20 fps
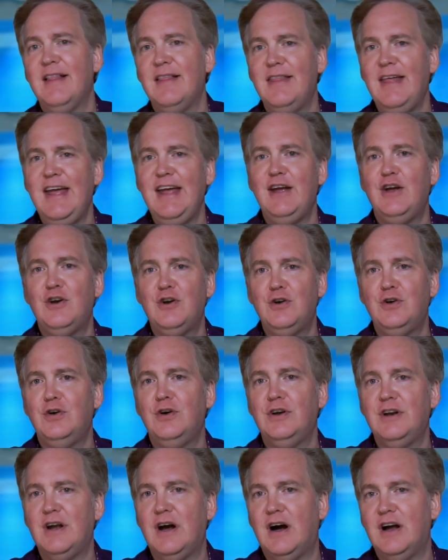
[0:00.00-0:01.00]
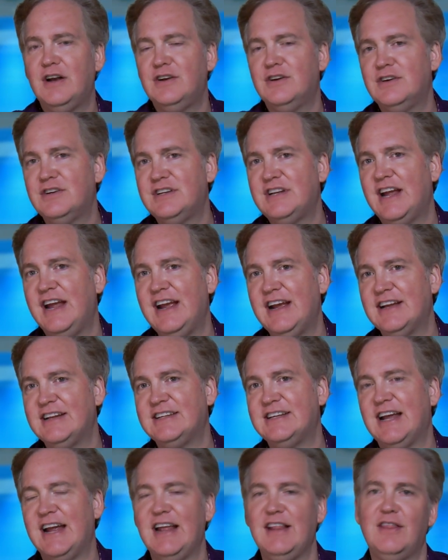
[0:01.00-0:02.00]
they could undertake a
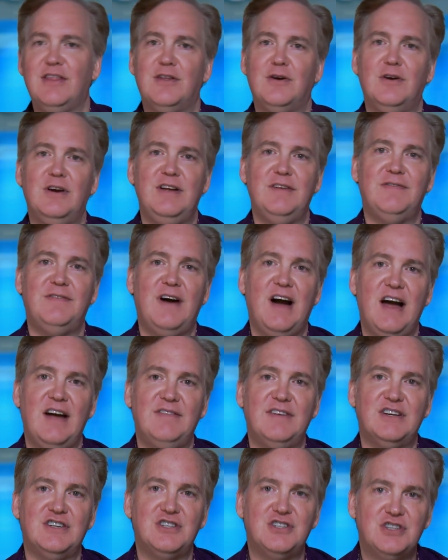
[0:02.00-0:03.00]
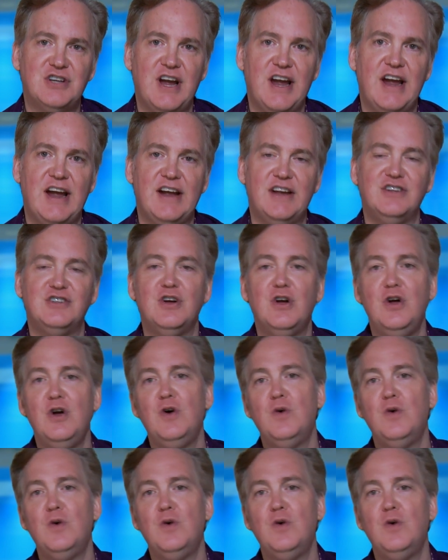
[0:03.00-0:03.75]
1035 exchange,